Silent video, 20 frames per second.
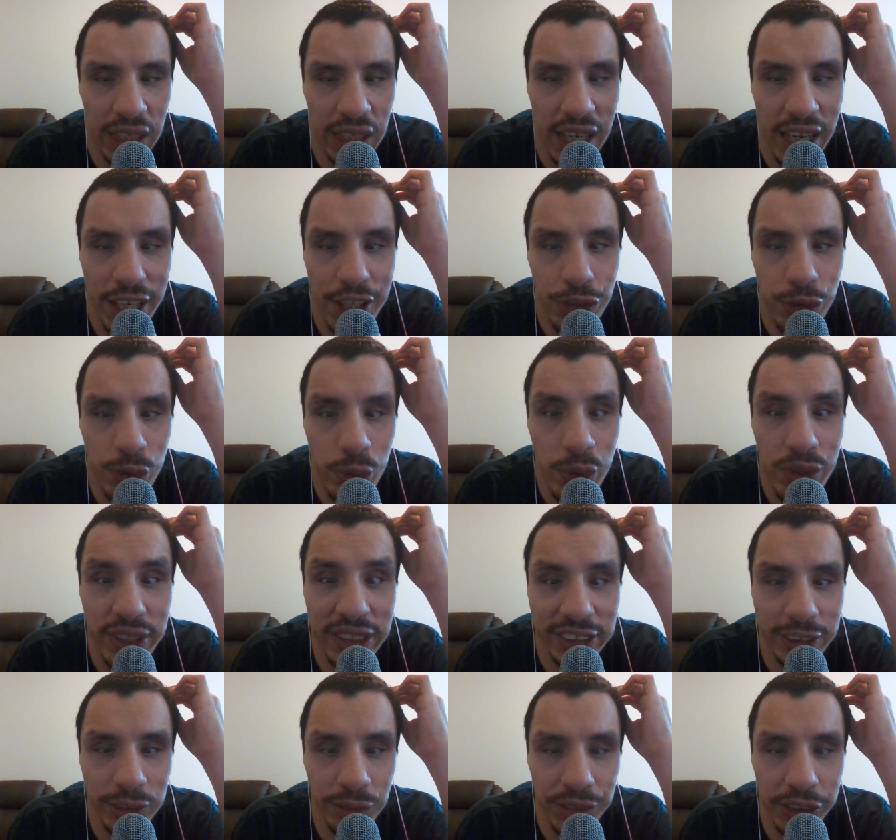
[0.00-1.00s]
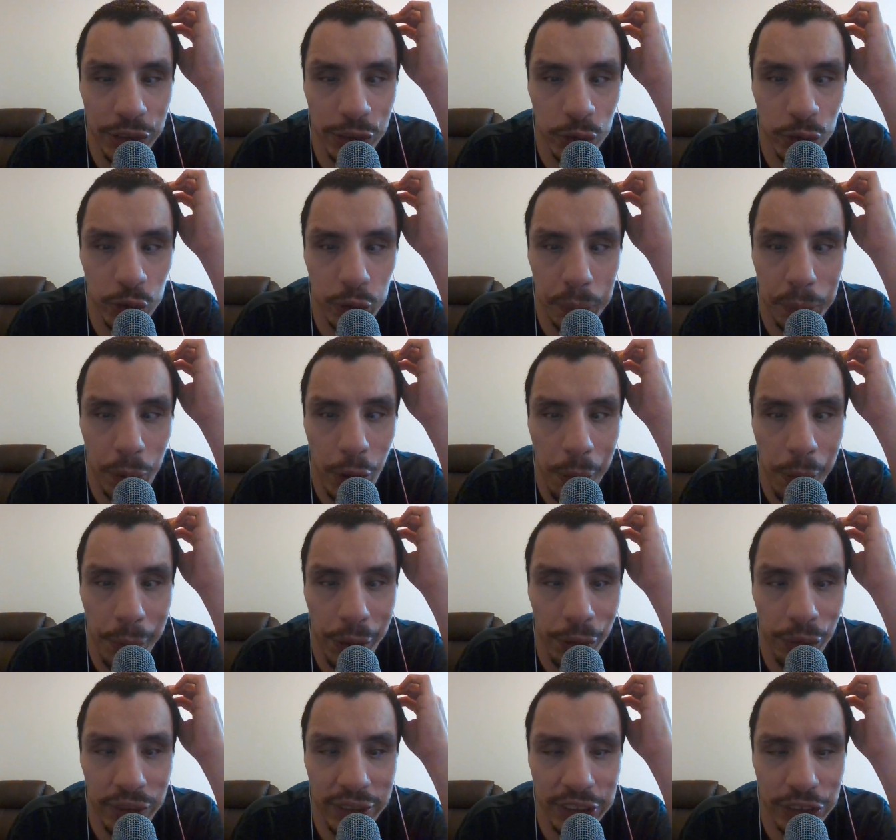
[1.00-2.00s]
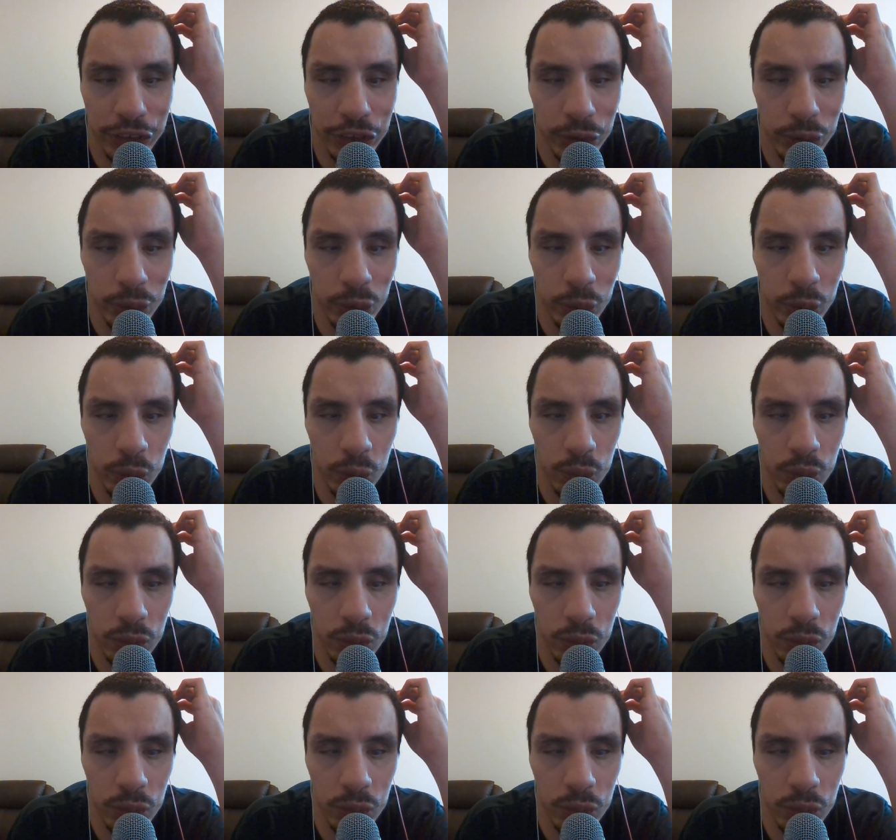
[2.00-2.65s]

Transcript: I do these videos primarily to